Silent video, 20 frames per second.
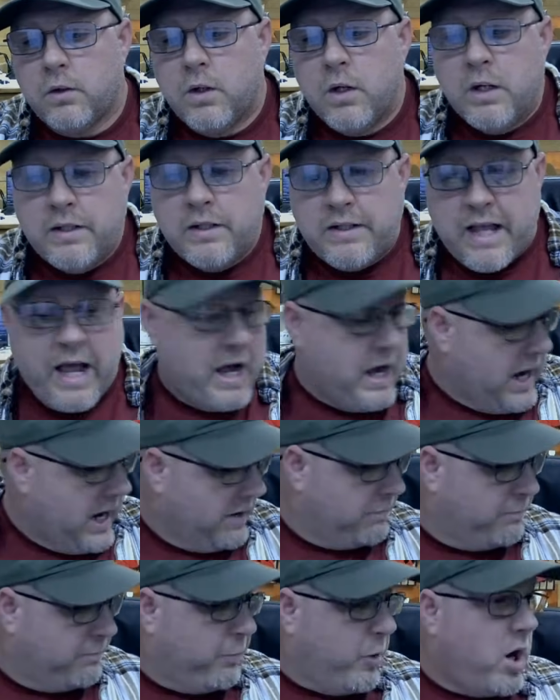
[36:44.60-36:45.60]
Yeah, I
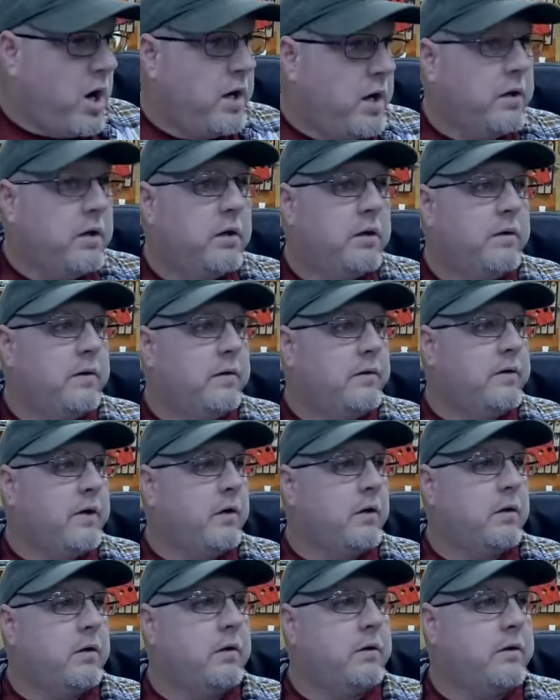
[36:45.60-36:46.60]
bought,
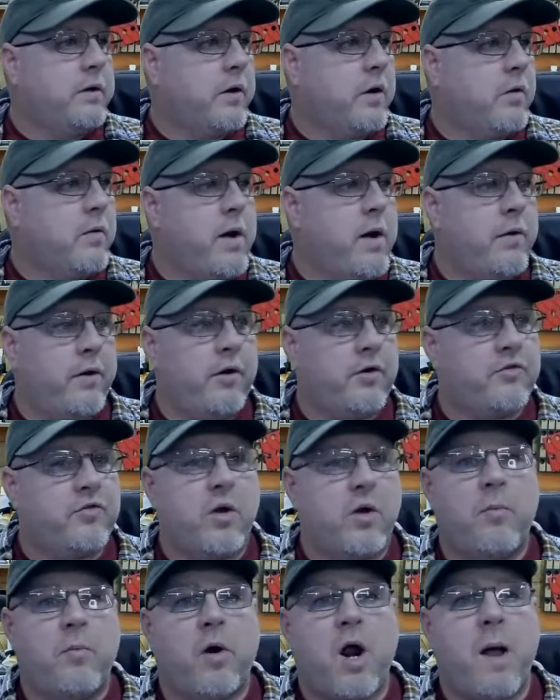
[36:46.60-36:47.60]
they're around here somewhere.